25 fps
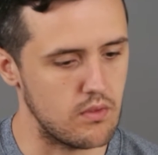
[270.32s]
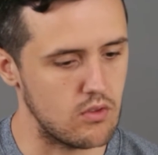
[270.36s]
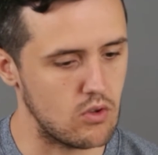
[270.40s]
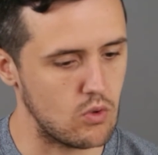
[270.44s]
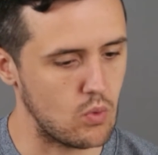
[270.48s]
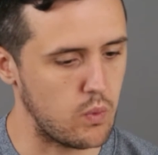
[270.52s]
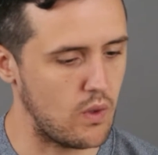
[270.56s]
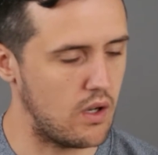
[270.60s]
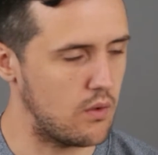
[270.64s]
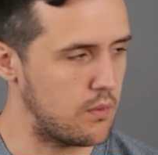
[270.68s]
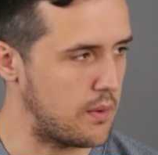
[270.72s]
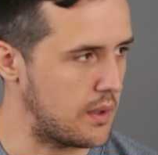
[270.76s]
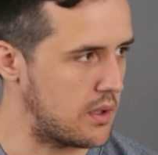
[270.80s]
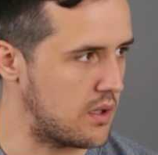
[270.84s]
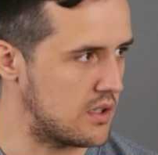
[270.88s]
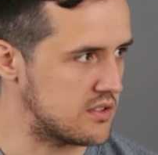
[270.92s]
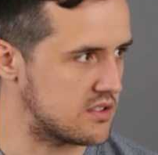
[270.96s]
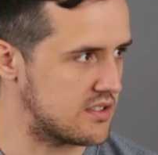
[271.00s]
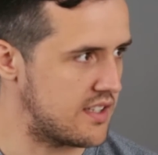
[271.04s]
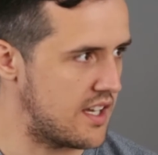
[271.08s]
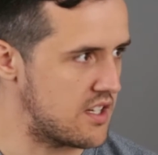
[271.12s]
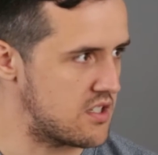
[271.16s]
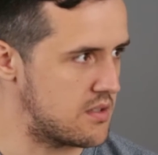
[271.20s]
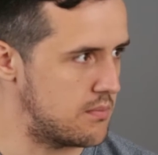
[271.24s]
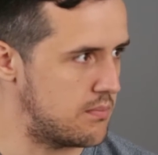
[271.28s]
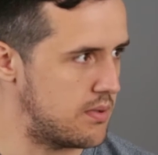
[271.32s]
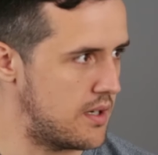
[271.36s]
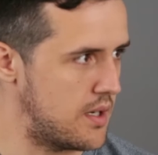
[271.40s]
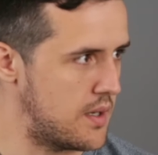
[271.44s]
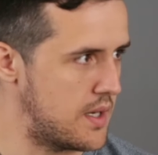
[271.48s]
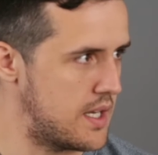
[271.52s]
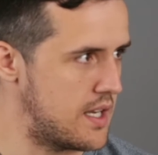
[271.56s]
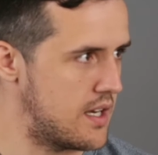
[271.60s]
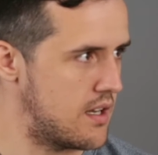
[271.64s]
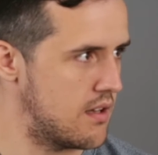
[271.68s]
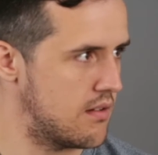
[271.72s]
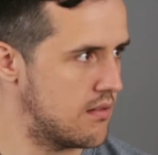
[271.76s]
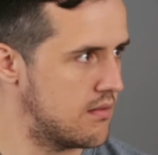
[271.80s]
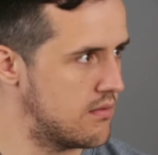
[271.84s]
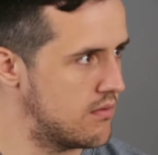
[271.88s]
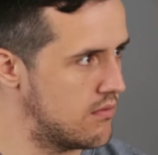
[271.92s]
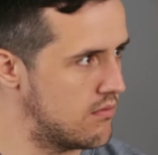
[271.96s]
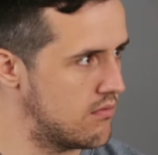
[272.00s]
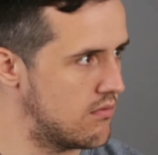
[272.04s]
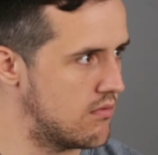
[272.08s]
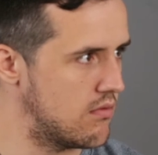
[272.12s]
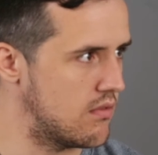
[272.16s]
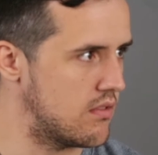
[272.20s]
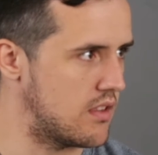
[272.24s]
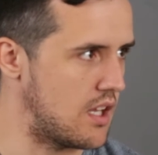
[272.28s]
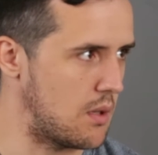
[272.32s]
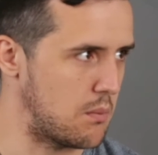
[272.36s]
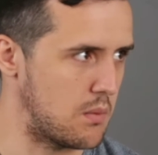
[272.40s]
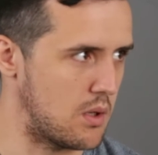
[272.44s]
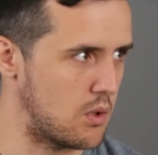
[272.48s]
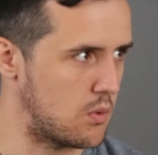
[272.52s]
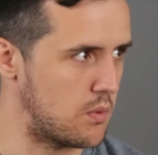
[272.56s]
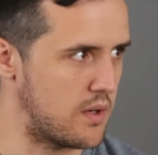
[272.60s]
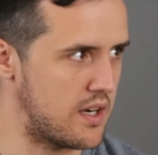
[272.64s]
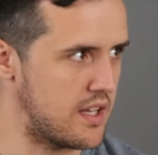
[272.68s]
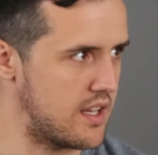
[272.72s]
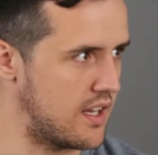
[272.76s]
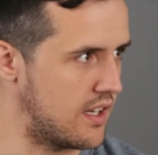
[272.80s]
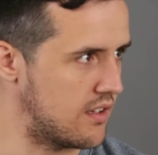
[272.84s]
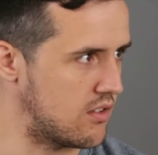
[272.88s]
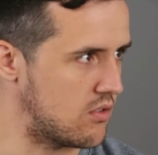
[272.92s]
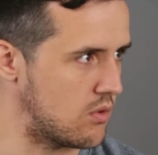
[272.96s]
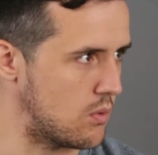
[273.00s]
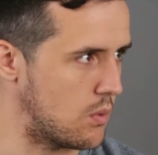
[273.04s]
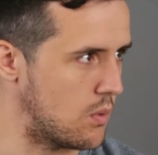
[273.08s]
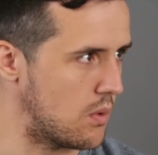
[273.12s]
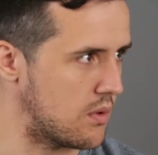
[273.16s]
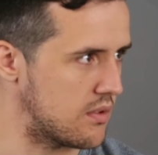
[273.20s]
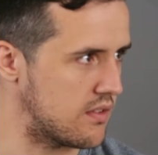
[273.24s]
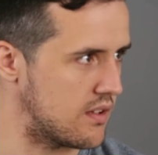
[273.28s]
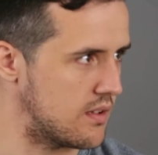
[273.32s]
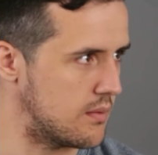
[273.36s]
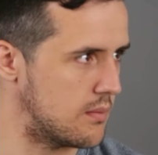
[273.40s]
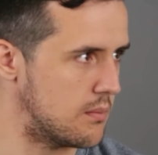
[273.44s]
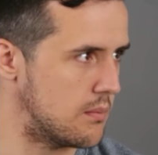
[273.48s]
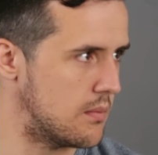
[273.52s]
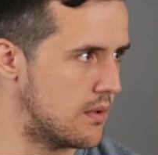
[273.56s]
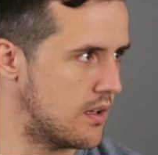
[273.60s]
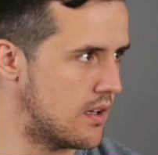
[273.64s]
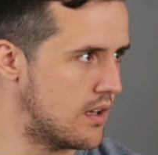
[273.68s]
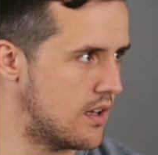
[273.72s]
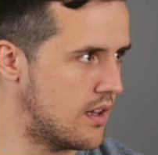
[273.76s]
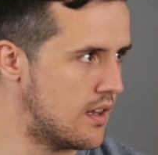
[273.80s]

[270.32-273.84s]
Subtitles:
12-week consultation period, then we're already into autumn,